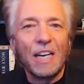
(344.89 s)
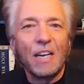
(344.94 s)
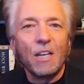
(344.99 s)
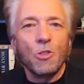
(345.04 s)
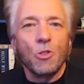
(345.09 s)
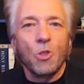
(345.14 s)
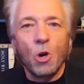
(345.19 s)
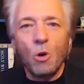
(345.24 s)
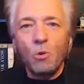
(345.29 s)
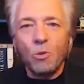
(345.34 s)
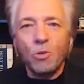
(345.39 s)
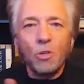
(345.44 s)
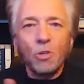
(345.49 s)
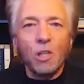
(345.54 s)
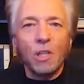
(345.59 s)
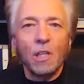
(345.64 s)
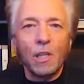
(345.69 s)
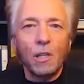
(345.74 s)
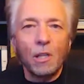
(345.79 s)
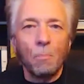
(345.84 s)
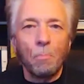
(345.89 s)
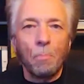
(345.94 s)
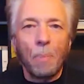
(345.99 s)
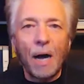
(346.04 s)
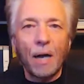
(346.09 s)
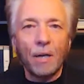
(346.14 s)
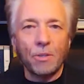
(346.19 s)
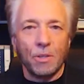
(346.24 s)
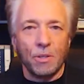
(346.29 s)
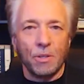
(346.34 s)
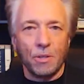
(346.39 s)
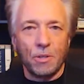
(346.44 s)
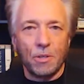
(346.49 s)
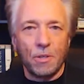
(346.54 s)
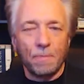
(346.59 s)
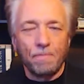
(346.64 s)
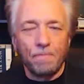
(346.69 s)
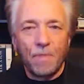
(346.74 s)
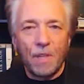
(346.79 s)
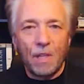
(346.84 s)
Those are the little boxes
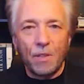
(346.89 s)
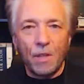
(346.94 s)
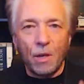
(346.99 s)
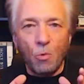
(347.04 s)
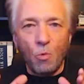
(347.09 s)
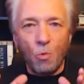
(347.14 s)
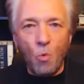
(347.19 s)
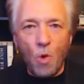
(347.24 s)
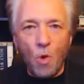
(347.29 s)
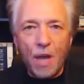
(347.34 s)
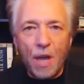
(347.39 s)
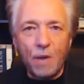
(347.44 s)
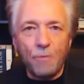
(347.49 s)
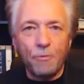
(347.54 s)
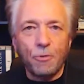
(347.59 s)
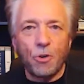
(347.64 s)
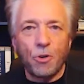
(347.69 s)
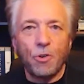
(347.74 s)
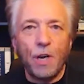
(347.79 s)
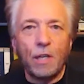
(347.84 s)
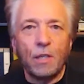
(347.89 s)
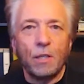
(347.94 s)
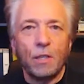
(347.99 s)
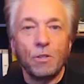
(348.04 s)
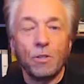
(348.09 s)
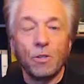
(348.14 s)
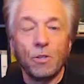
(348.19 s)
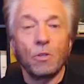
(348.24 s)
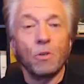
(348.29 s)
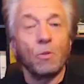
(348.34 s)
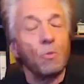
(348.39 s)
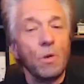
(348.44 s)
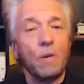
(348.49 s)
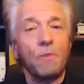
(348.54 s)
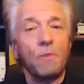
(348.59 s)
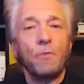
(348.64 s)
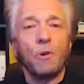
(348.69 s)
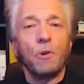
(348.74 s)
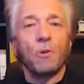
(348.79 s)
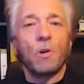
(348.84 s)
that we have created so that we
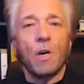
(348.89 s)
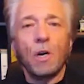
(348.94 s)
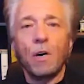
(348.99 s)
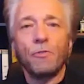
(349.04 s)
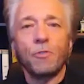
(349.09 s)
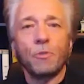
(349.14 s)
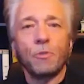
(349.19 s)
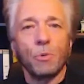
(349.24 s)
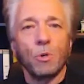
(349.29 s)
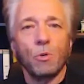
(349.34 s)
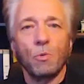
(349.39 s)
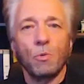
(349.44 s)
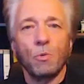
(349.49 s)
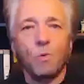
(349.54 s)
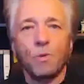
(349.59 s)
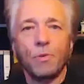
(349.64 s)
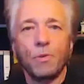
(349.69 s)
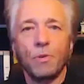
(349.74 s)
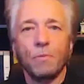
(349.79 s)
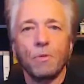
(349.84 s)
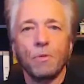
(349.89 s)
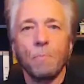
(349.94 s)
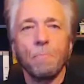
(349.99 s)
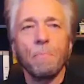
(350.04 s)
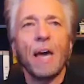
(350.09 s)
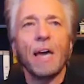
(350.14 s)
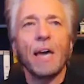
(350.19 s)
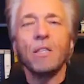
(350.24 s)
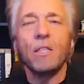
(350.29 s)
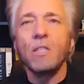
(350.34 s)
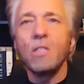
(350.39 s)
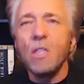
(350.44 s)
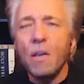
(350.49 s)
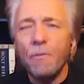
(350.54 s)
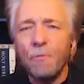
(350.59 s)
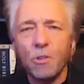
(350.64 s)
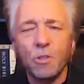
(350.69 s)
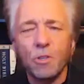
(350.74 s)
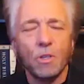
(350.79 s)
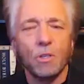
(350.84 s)
feel comfortable with the
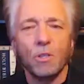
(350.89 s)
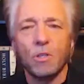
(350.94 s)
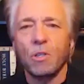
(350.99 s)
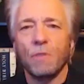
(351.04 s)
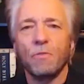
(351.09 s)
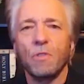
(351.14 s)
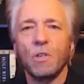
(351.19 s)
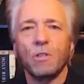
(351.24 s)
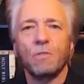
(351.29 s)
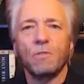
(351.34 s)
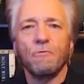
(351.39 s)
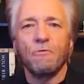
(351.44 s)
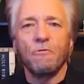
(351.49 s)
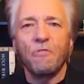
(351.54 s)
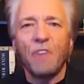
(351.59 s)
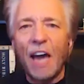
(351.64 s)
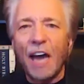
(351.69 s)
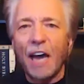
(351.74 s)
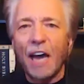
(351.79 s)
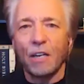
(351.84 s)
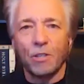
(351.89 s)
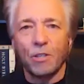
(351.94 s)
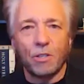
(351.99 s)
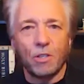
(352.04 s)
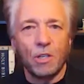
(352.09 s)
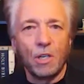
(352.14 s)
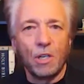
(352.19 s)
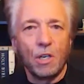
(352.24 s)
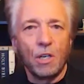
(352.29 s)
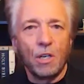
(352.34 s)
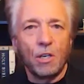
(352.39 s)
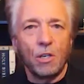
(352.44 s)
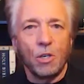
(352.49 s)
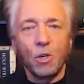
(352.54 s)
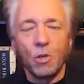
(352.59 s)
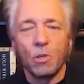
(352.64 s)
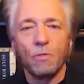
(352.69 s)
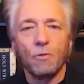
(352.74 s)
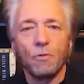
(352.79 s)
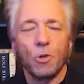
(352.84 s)
magnificence of this vast
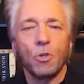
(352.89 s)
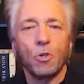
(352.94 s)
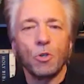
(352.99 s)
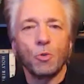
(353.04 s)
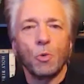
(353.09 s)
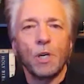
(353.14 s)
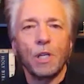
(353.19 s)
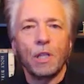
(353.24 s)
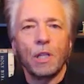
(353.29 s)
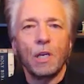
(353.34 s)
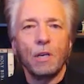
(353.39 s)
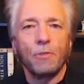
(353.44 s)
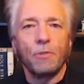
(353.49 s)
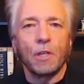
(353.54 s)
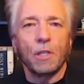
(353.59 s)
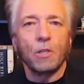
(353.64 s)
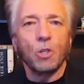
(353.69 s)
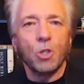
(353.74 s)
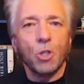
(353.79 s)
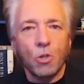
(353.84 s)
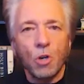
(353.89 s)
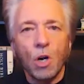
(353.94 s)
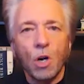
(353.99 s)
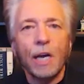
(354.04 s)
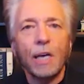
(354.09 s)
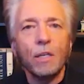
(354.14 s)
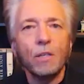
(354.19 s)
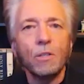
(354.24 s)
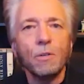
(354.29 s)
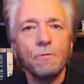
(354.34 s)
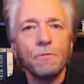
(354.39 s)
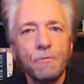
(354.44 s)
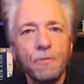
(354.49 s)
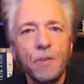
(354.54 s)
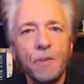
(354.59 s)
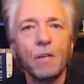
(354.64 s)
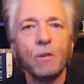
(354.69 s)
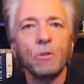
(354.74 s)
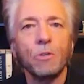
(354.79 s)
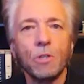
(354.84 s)
universe we live in, and trying to
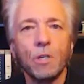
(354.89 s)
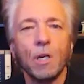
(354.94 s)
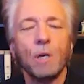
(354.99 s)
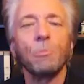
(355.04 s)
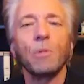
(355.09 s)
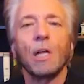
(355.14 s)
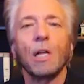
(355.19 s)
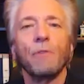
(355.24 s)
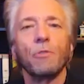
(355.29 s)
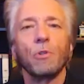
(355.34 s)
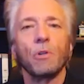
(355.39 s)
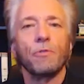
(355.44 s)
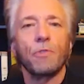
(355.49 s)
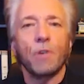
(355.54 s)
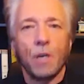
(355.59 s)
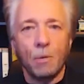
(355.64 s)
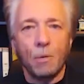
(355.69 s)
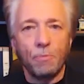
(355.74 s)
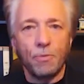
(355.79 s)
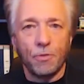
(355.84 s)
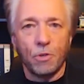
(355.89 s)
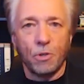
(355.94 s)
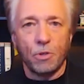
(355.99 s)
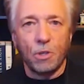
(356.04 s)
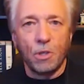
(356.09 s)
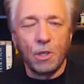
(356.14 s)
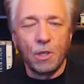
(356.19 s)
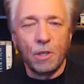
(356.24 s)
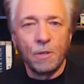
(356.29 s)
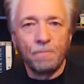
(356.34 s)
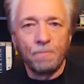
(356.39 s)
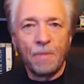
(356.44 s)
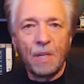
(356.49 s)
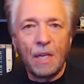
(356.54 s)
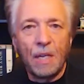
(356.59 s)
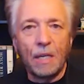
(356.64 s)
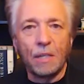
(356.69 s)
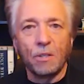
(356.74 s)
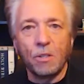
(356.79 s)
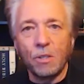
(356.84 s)
feel some level of comfort
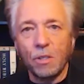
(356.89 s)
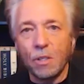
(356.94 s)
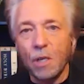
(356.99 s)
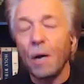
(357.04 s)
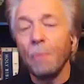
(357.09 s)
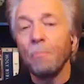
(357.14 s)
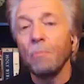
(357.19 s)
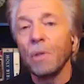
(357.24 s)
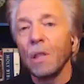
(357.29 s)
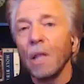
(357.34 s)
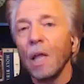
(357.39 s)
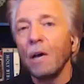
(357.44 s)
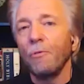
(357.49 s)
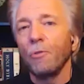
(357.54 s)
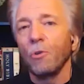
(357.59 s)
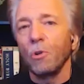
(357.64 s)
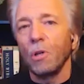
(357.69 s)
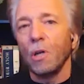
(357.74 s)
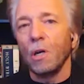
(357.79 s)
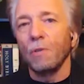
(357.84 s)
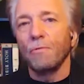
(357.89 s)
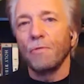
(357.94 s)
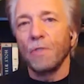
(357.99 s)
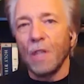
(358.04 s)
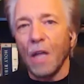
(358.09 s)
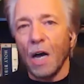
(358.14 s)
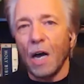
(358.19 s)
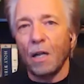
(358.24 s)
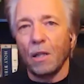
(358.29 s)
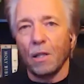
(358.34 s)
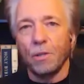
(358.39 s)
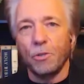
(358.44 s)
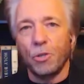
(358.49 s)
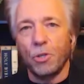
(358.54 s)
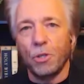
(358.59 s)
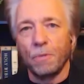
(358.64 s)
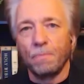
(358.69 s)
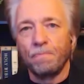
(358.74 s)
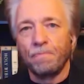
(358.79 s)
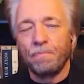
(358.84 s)
and some level of
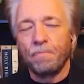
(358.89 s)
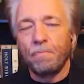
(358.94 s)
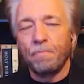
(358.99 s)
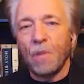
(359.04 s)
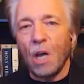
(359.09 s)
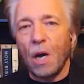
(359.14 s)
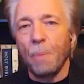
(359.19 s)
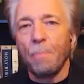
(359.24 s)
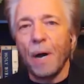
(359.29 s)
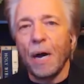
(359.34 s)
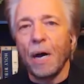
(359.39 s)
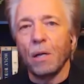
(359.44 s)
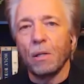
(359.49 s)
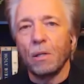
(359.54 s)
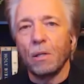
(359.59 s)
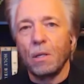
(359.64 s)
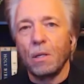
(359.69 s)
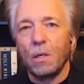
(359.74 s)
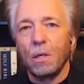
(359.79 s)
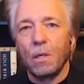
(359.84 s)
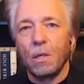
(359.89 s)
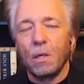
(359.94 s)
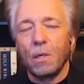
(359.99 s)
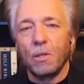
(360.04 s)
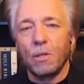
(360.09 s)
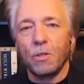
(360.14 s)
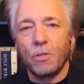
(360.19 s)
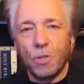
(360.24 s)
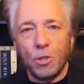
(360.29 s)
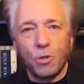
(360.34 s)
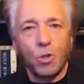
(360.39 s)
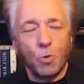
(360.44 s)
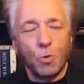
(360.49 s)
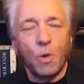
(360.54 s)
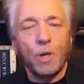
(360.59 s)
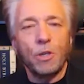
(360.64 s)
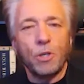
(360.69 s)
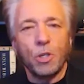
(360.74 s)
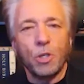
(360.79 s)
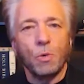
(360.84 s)
knowledge about the
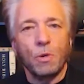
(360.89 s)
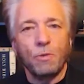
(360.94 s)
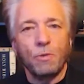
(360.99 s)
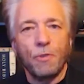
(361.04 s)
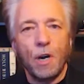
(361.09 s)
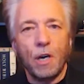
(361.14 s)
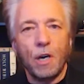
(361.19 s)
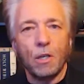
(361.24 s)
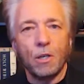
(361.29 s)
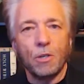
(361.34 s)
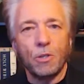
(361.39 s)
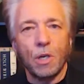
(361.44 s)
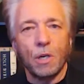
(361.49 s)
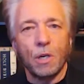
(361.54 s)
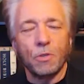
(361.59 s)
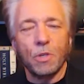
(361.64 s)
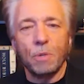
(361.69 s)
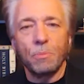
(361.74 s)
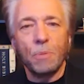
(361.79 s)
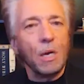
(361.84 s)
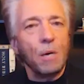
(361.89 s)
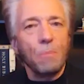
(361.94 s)
situation that we find ourselves in.